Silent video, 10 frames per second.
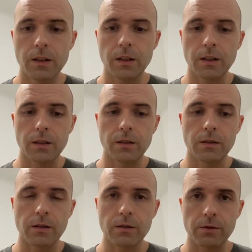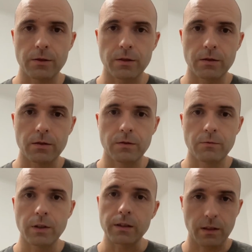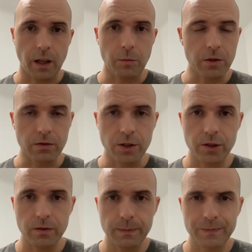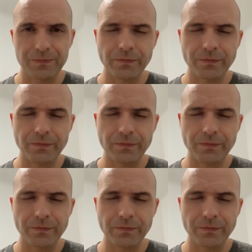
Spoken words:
a certain runtime condition.